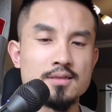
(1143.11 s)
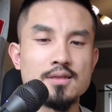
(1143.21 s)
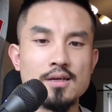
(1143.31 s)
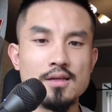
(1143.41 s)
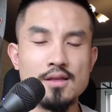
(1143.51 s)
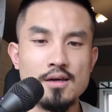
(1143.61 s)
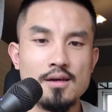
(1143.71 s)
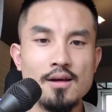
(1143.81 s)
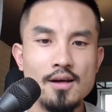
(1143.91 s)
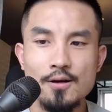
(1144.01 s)
They
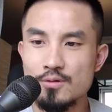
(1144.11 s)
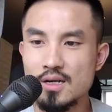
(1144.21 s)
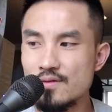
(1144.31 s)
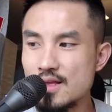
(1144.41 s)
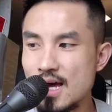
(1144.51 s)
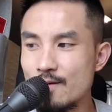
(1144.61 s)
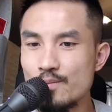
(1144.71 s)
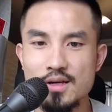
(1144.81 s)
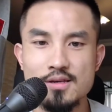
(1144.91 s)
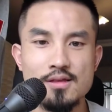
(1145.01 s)
whenever they have
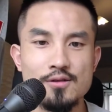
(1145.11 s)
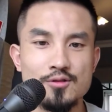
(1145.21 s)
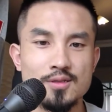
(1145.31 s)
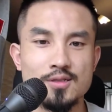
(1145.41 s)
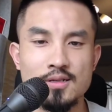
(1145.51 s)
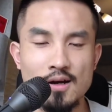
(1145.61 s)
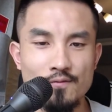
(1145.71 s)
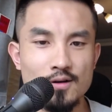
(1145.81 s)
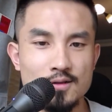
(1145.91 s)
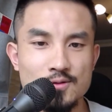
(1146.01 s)
money, they're just
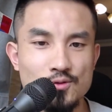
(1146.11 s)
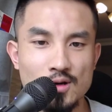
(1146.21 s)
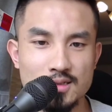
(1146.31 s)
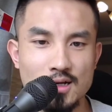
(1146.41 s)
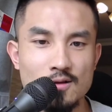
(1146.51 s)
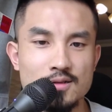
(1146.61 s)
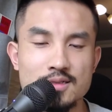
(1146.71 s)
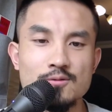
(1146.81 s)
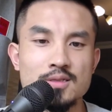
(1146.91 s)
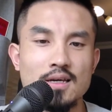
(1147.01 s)
converted to US dollars.
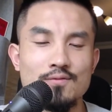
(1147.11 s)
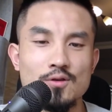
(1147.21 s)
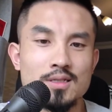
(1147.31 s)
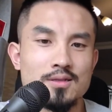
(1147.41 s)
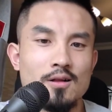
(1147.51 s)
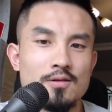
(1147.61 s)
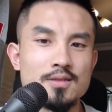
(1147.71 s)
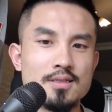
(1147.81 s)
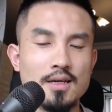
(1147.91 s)
They'll save US dollars.